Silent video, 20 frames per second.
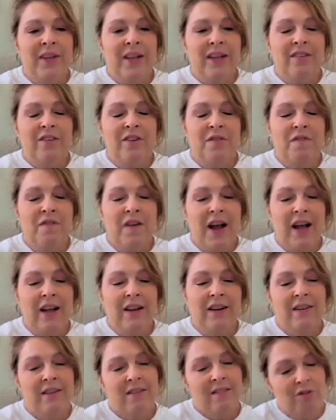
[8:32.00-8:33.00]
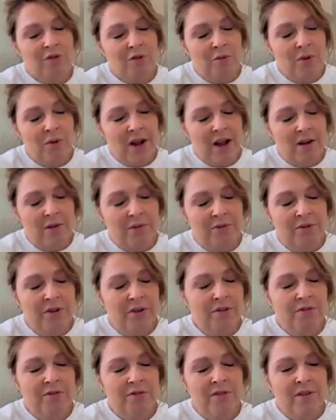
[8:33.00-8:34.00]
To find school
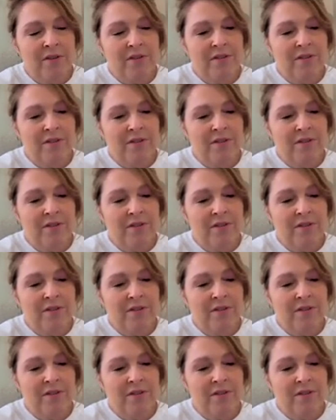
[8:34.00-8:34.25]
counselors.